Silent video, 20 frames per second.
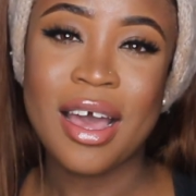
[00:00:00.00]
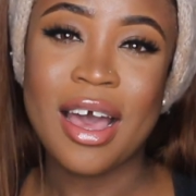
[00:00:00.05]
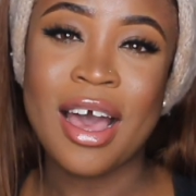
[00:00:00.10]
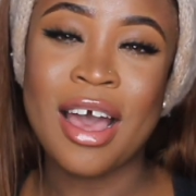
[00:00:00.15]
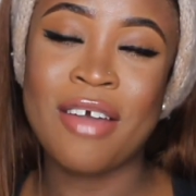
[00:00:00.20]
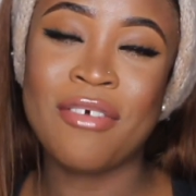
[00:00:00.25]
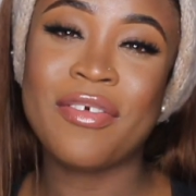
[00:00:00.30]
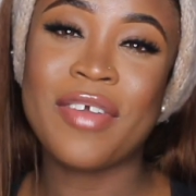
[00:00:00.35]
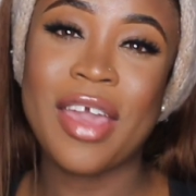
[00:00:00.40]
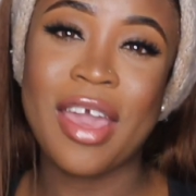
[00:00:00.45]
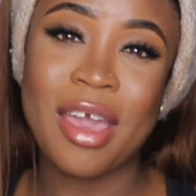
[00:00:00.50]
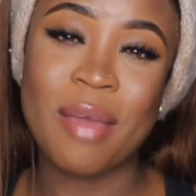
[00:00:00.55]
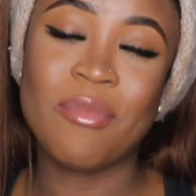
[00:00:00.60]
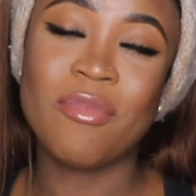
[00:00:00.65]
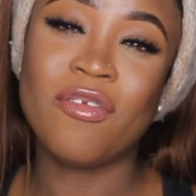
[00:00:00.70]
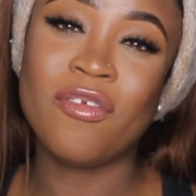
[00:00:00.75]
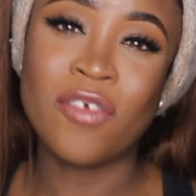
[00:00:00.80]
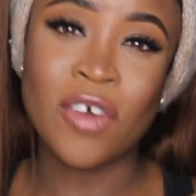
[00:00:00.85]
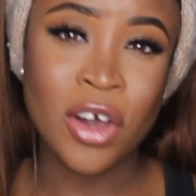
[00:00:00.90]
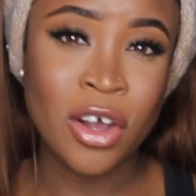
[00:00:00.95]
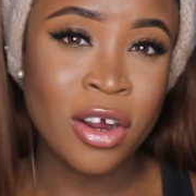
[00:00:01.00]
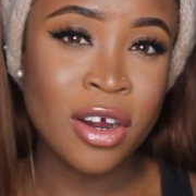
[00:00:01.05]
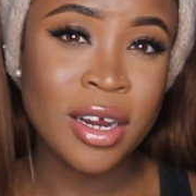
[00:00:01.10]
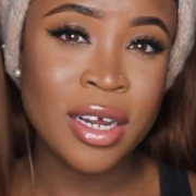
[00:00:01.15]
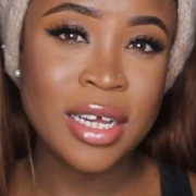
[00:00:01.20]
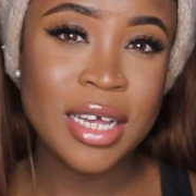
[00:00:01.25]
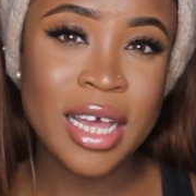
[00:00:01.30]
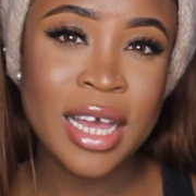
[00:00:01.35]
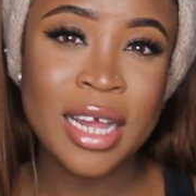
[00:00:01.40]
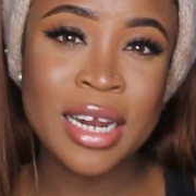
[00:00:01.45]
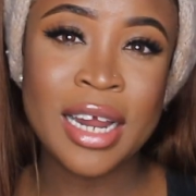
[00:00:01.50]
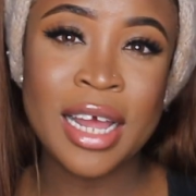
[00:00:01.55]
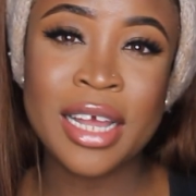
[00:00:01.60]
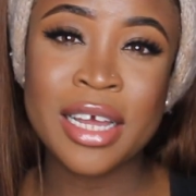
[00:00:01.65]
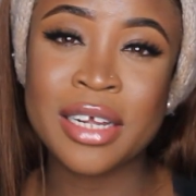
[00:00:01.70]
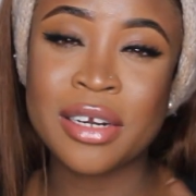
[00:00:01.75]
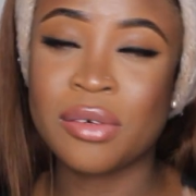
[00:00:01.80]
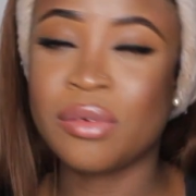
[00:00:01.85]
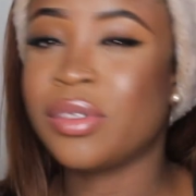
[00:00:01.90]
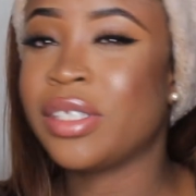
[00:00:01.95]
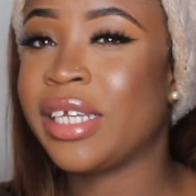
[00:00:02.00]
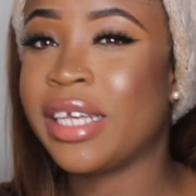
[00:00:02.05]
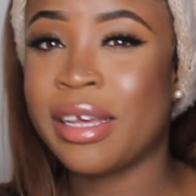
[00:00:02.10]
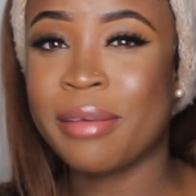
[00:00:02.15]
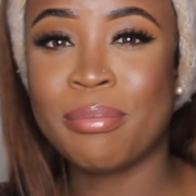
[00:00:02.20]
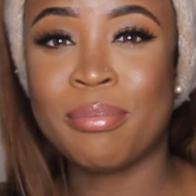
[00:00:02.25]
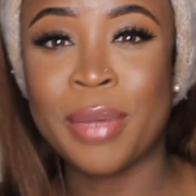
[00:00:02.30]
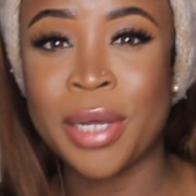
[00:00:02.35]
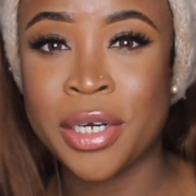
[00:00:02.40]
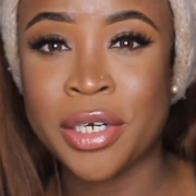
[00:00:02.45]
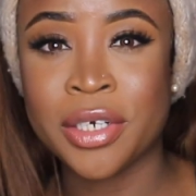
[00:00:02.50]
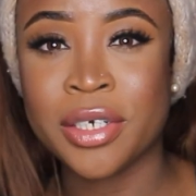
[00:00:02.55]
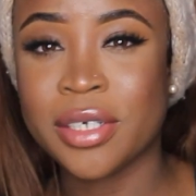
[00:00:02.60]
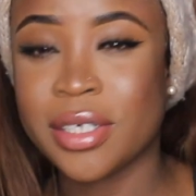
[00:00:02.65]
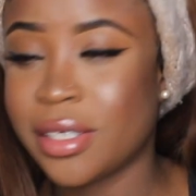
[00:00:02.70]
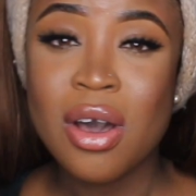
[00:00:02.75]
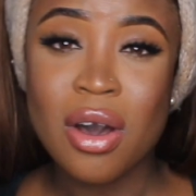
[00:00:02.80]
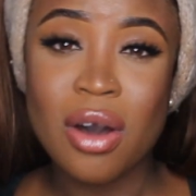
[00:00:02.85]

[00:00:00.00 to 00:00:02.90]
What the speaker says: I've came far and I could only get better.